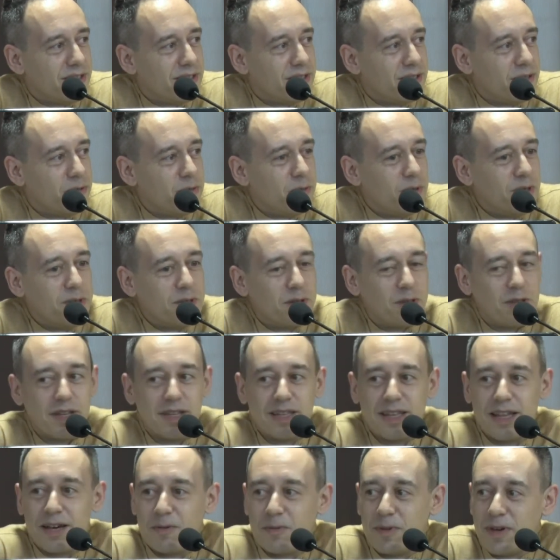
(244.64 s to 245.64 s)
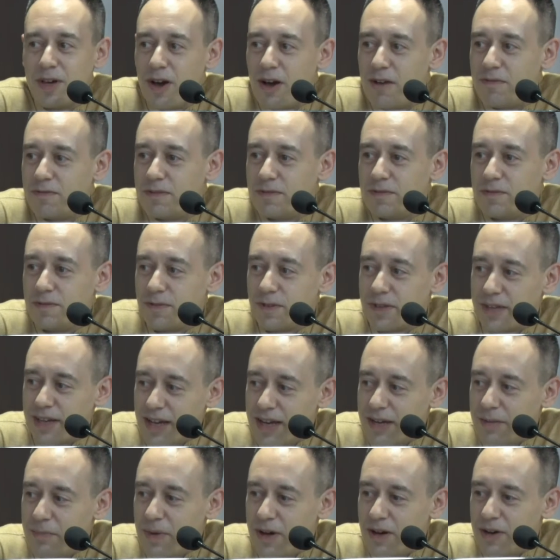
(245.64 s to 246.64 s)
the one thing that we often forget
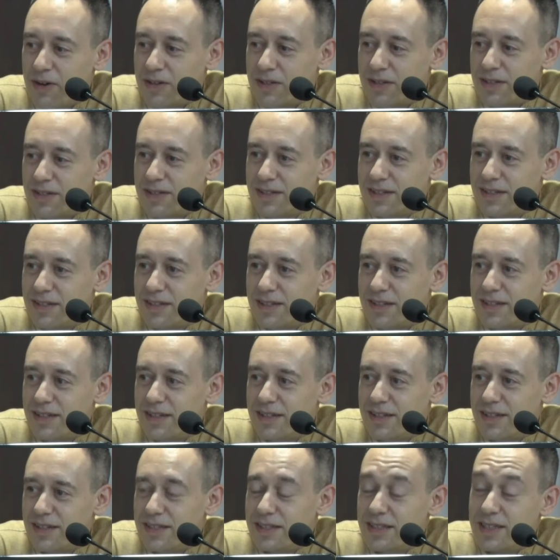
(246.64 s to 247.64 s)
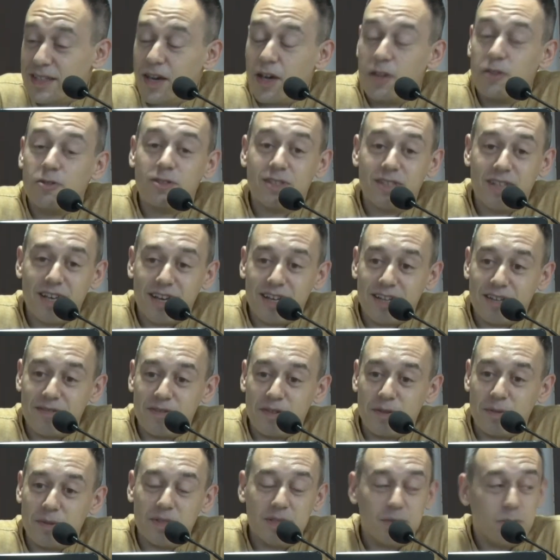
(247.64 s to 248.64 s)
about is the other side of
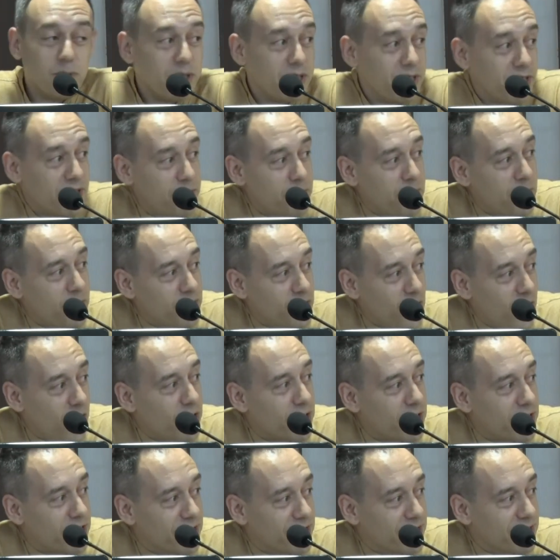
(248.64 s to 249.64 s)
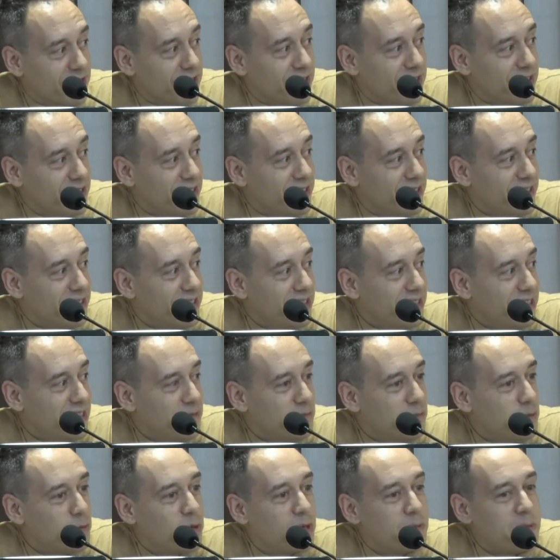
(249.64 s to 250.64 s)
communication. We think about talking.
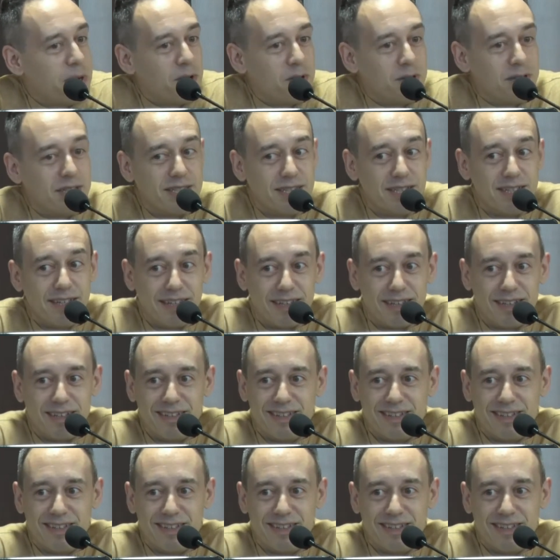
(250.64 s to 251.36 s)
What about listening?